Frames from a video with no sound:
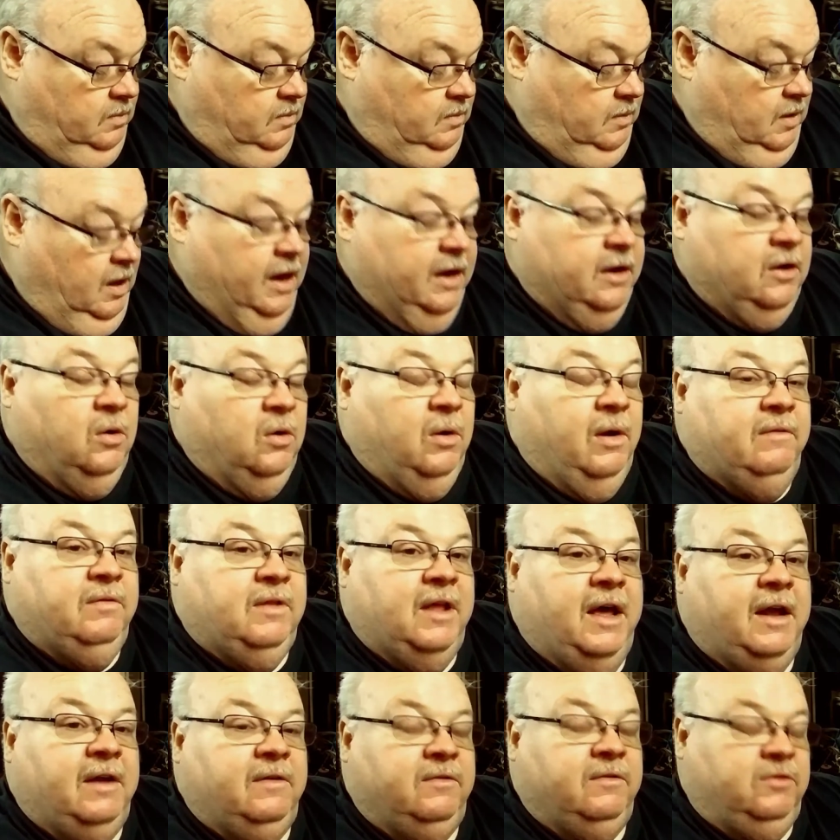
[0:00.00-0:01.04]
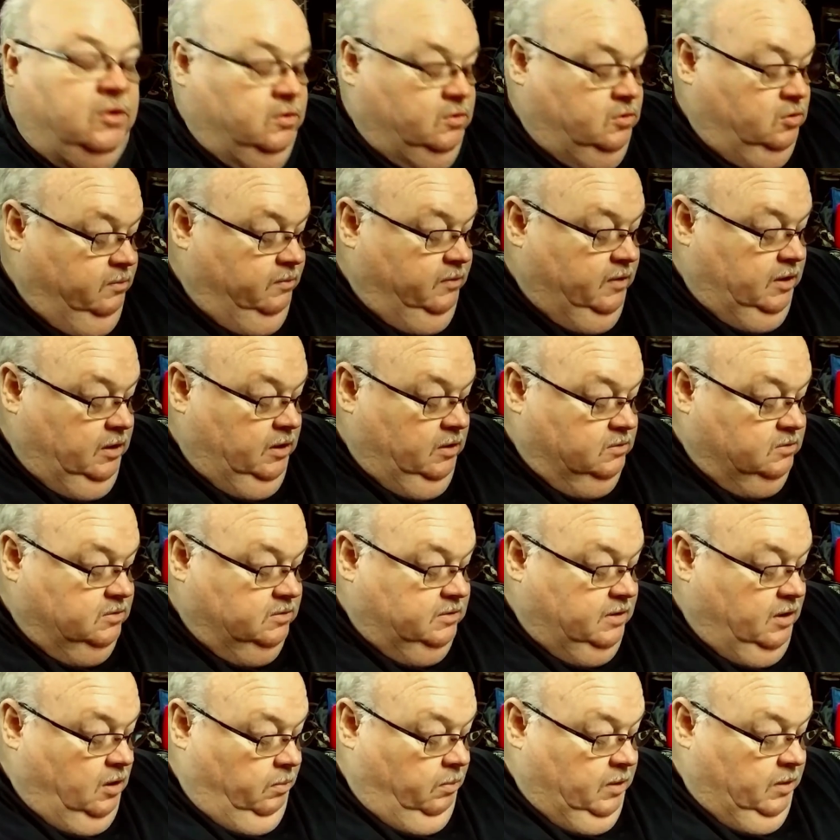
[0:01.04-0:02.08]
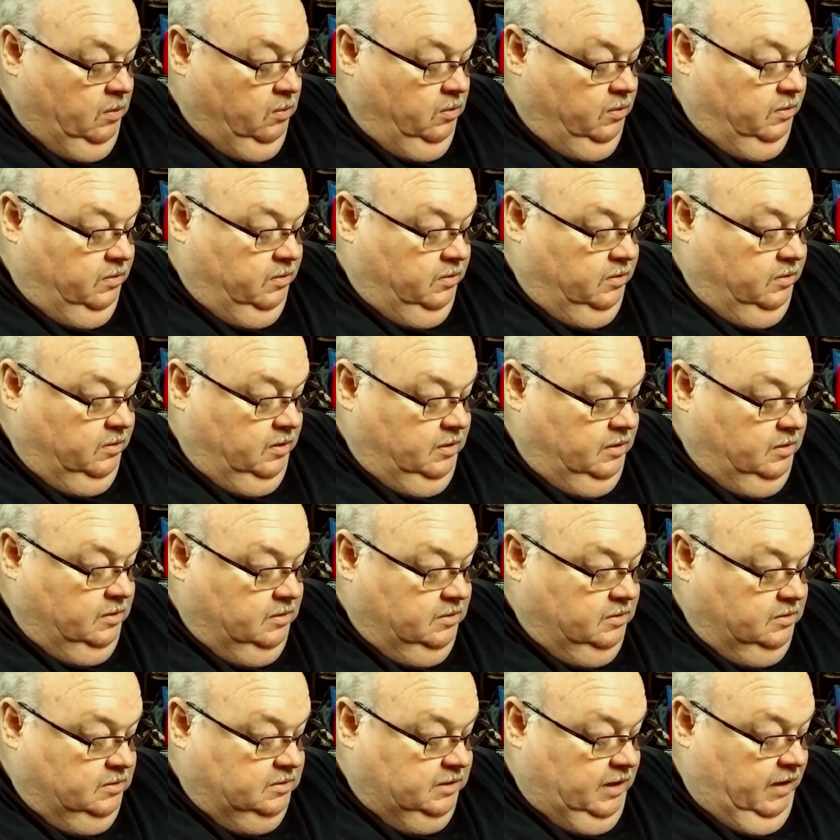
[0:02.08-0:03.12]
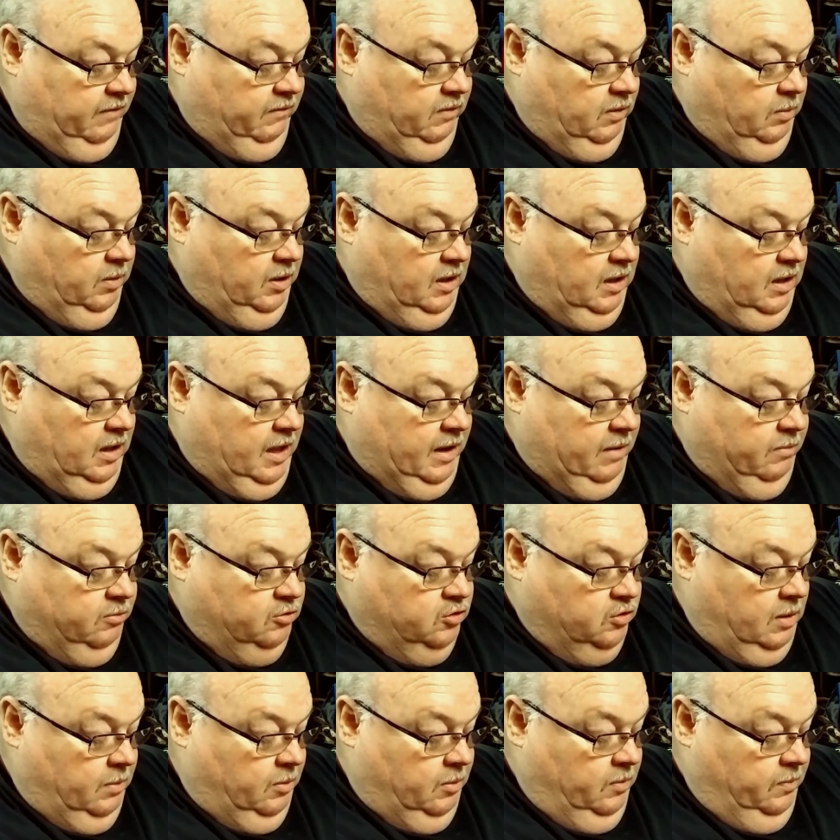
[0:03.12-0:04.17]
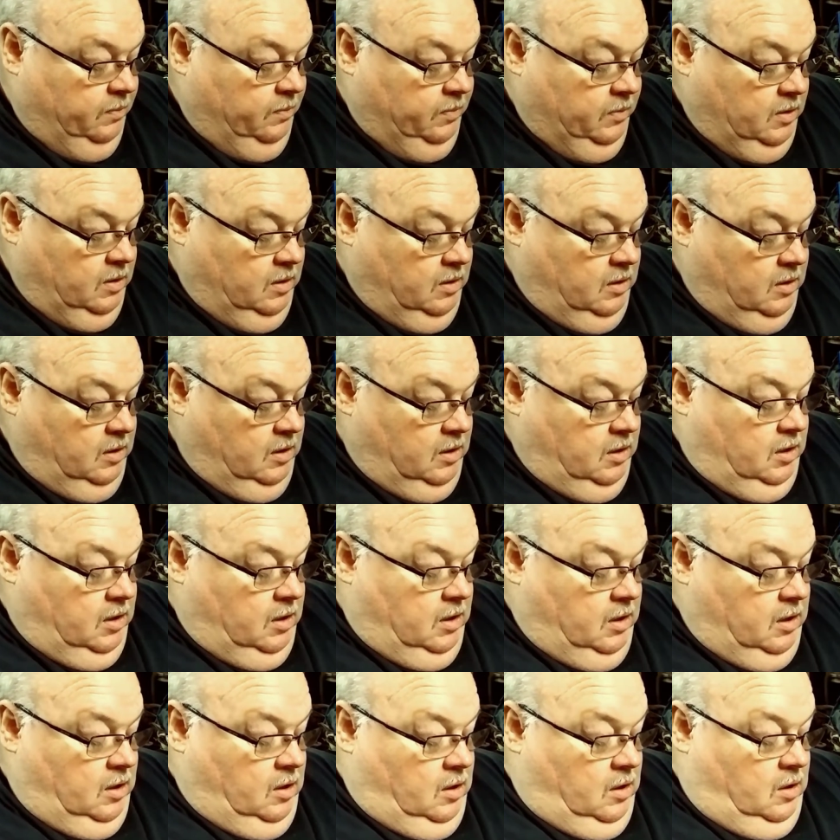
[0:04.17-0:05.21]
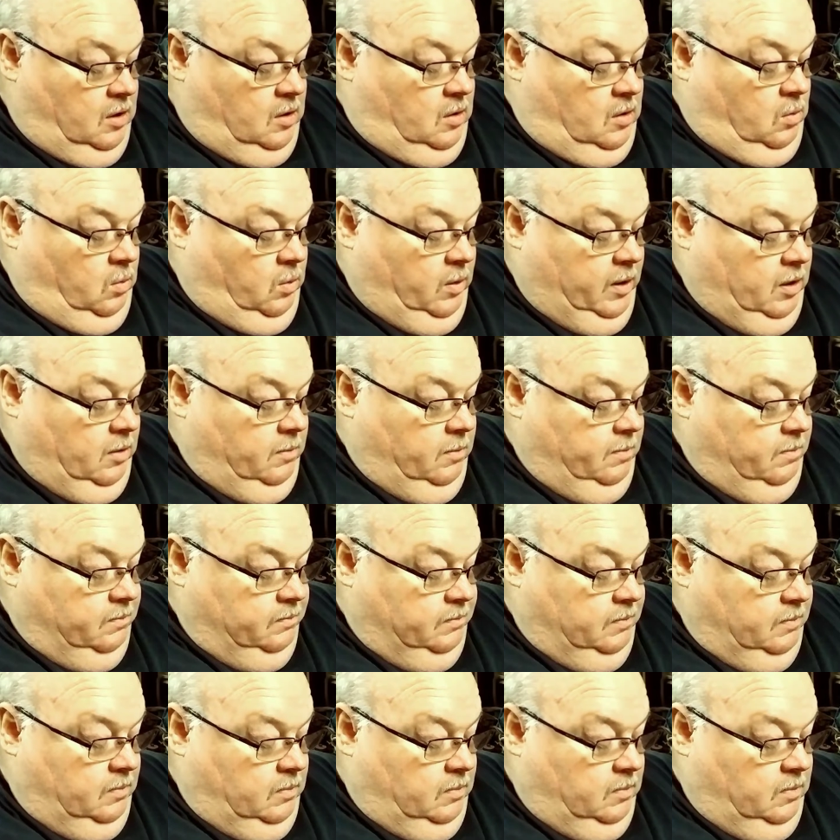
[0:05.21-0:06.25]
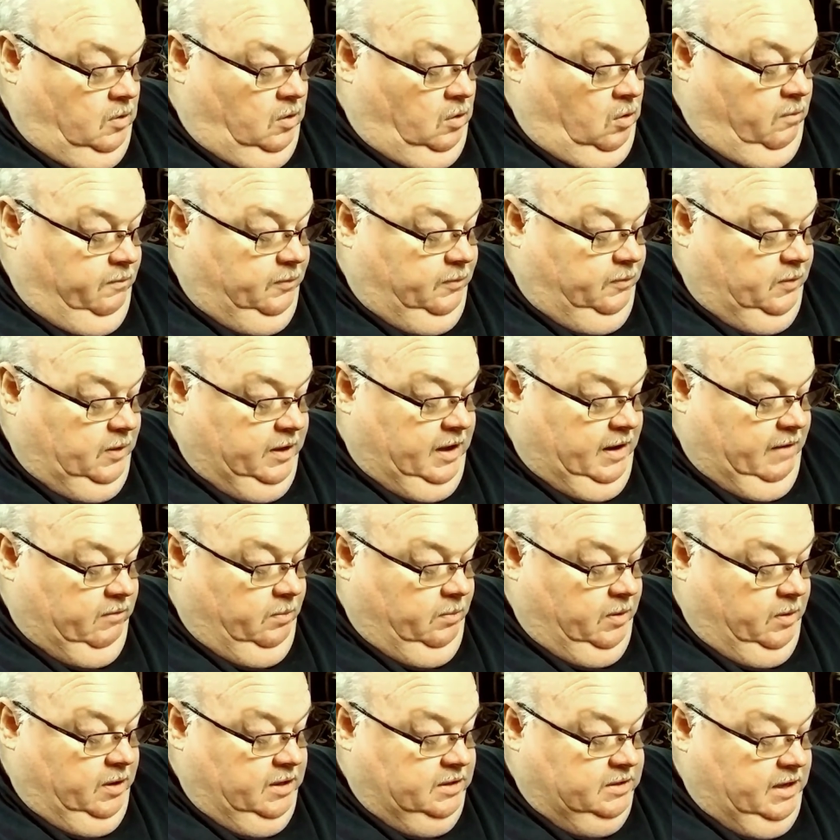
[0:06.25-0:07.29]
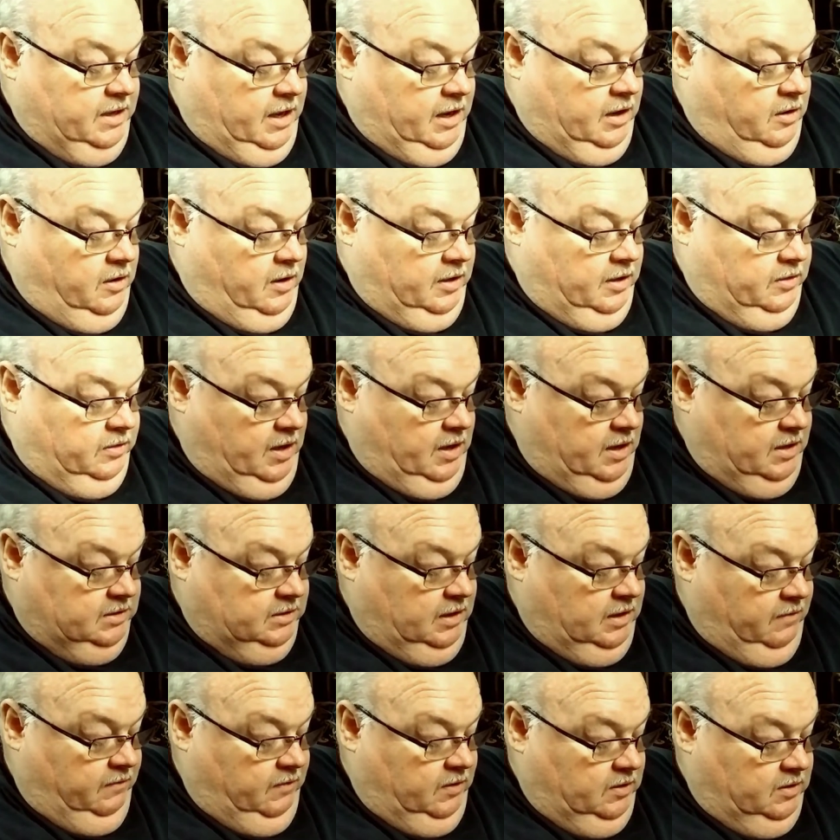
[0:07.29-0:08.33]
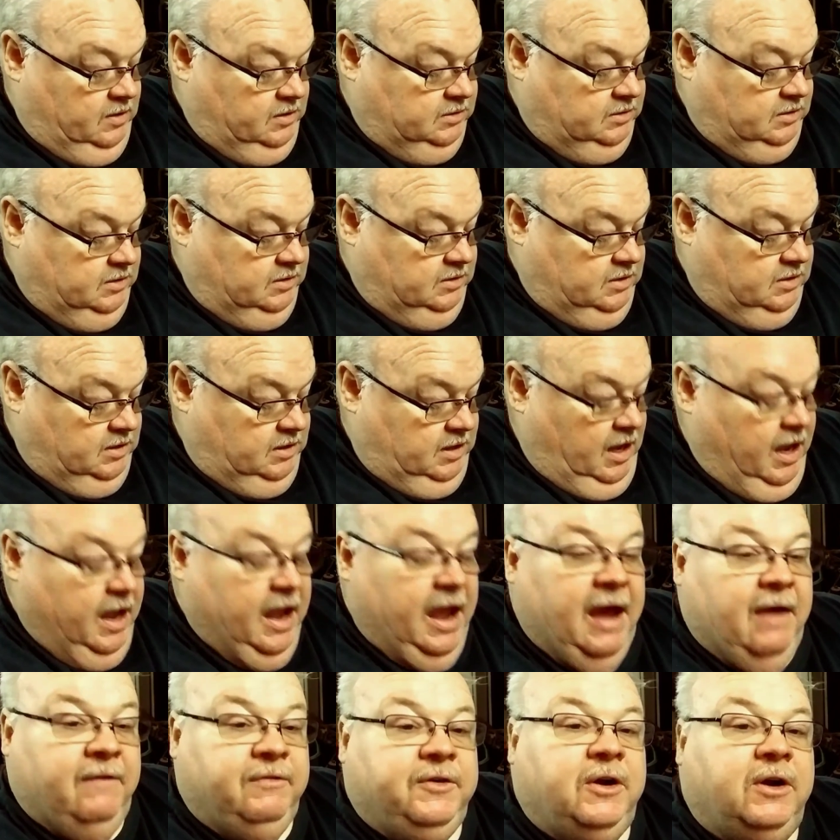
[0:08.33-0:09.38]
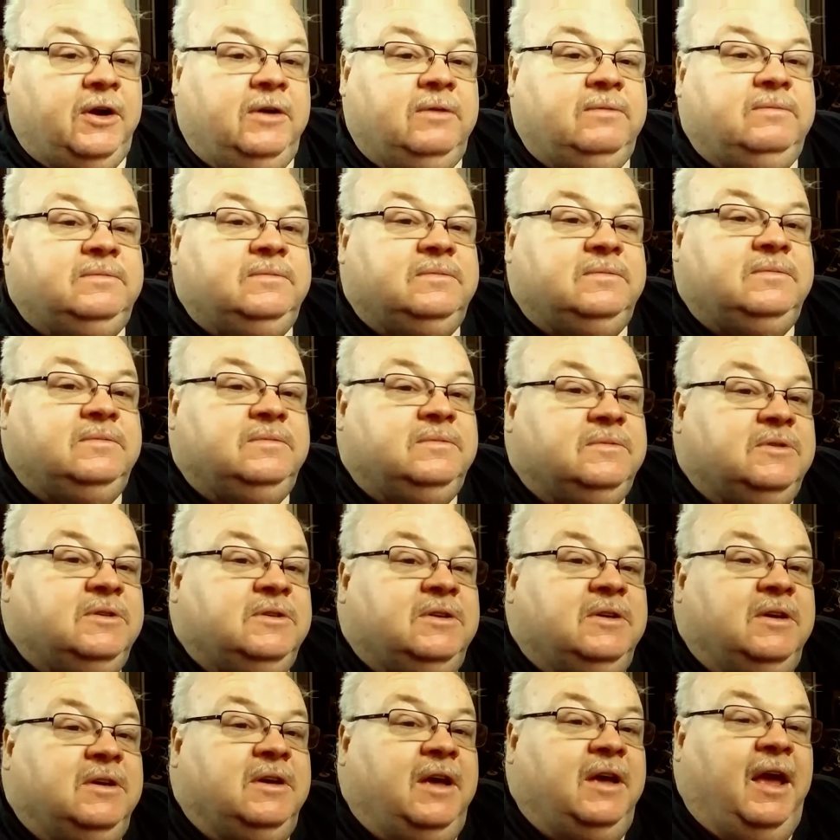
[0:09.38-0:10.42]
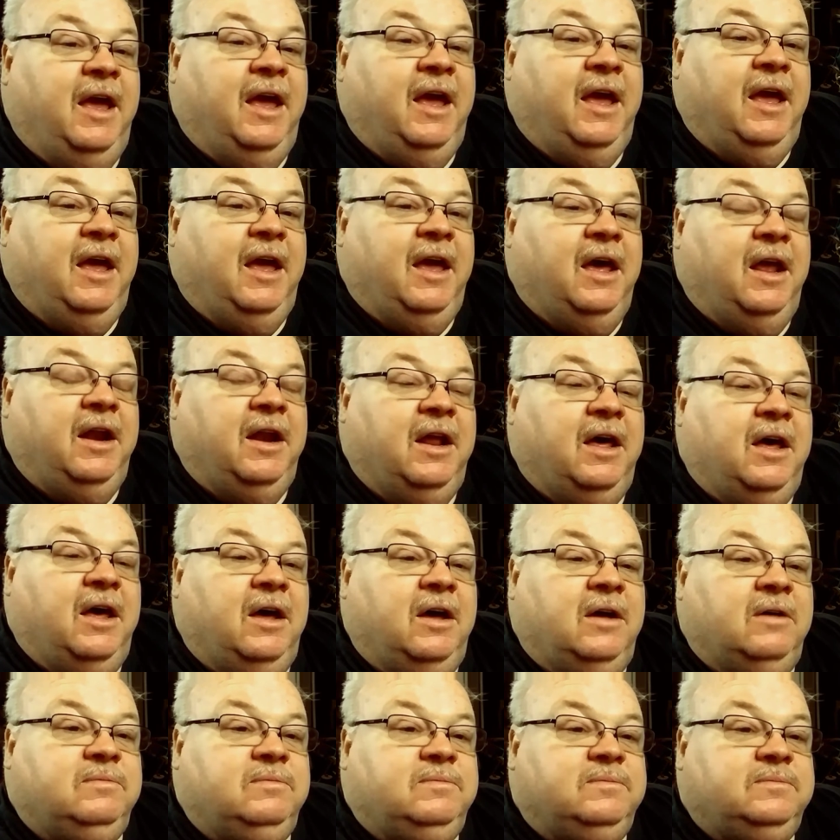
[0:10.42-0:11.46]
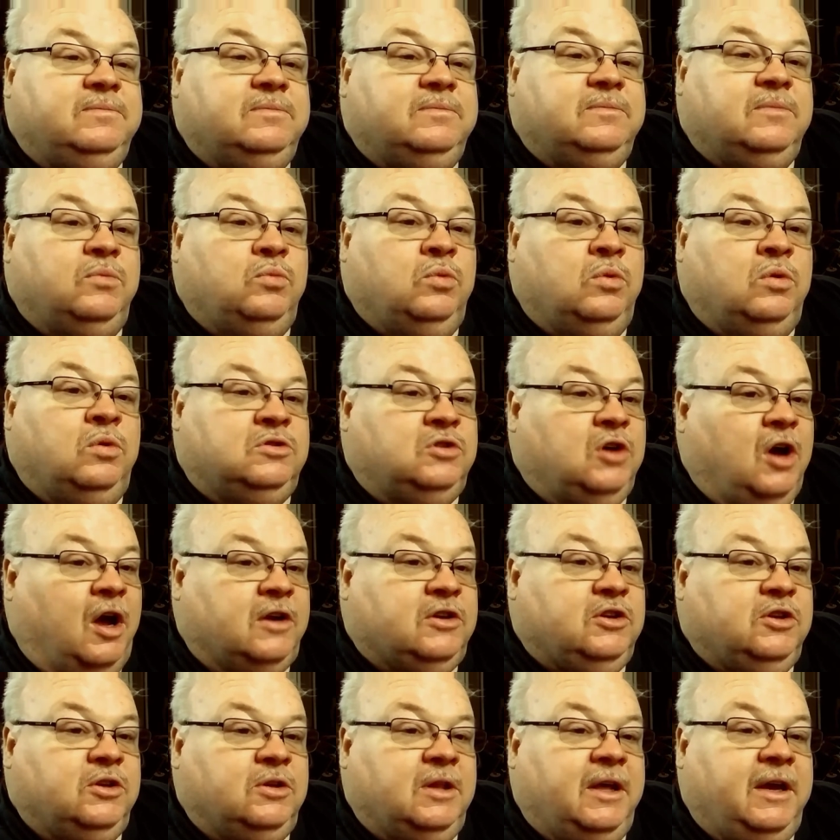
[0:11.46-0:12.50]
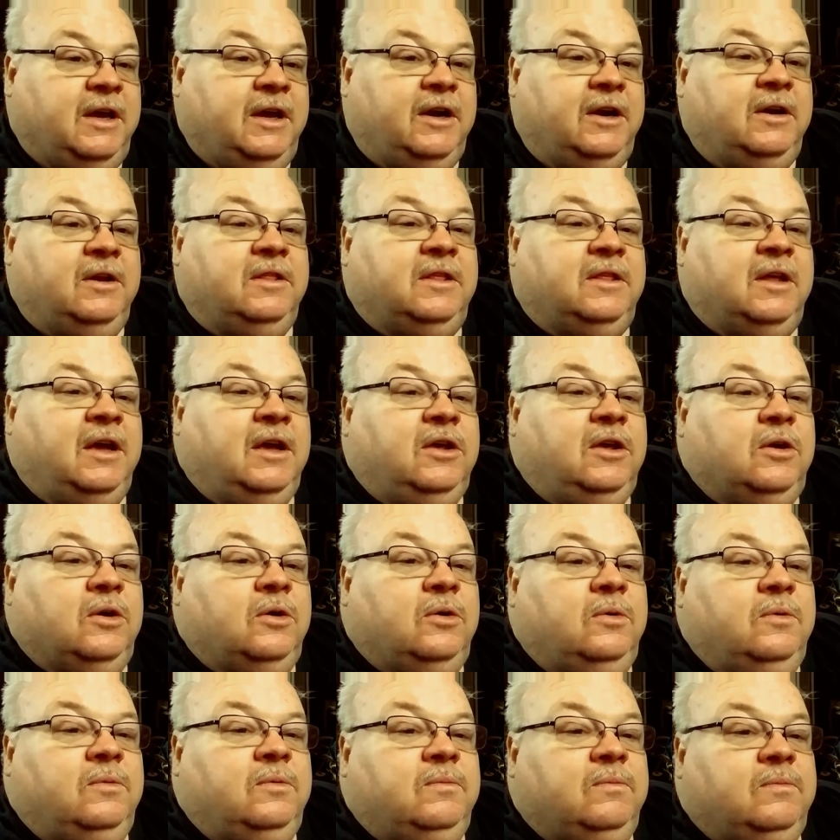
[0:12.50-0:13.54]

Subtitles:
know a lot of YouTube videos has helped me with saving me a lot of trouble. Well, hopefully everybody's had a great Thanksgiving. This is the day after. And we'll talk to you later. Thank you.